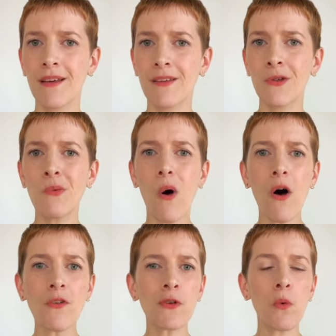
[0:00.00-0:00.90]
You
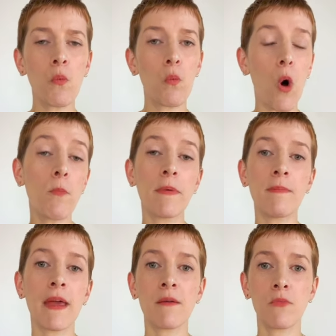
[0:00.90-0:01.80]
also won't be
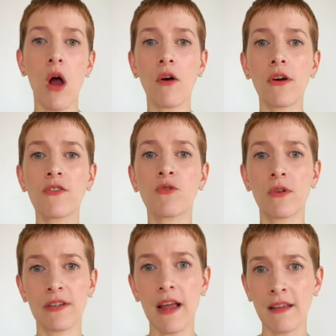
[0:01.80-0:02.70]
making progress
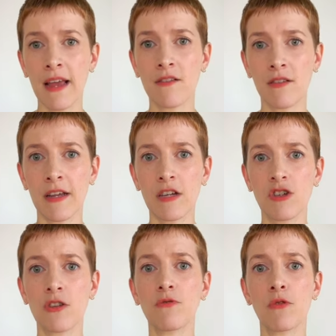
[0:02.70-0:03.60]
toward debt
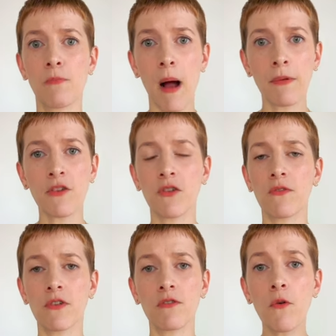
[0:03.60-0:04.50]
cancellation through public
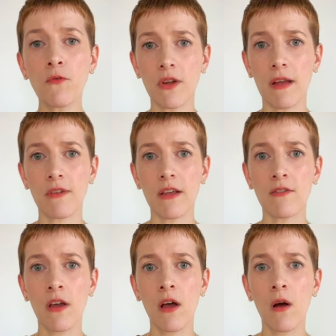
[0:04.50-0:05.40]
service loan
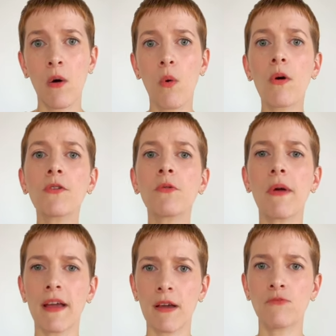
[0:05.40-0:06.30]
forgiveness or
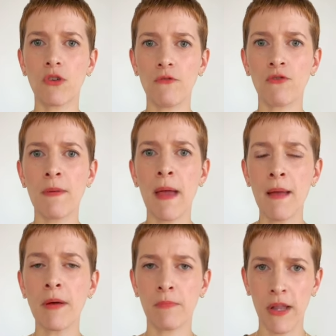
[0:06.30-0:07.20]
through income driven
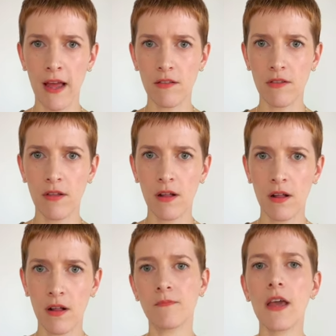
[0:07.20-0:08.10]
repayment plans.
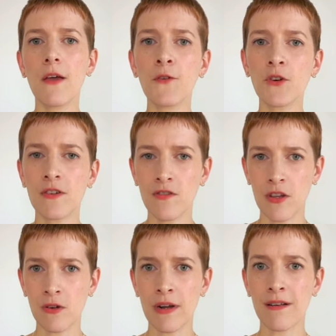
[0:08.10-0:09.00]
If you're
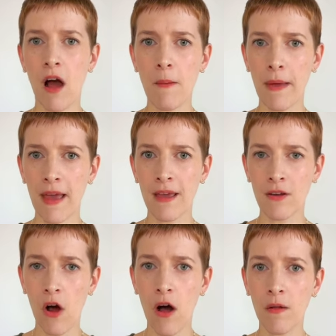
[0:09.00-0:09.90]
considering not
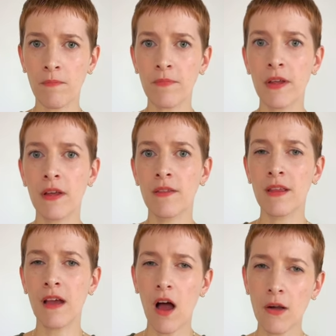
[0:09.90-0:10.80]
paying at all,
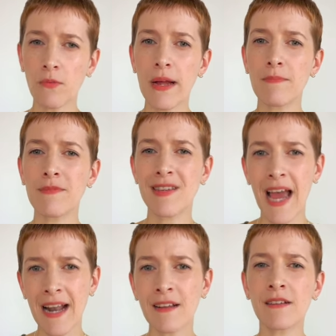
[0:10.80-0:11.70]
the on ramp
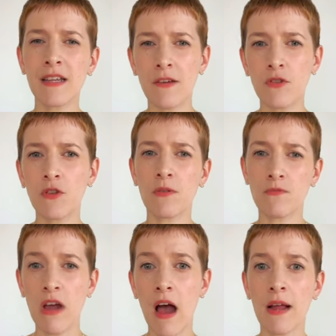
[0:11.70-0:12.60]
technically gives you
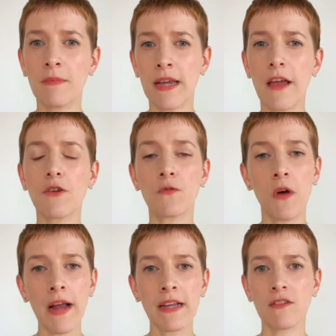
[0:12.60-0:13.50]
some time to get your
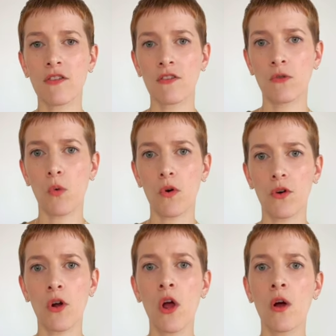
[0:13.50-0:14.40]
finances in
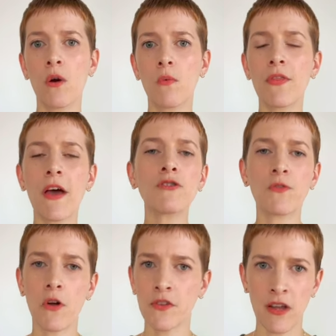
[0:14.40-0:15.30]
order without
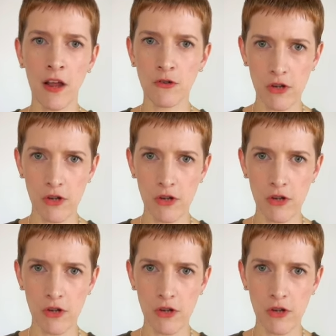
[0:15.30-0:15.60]
defaulting on your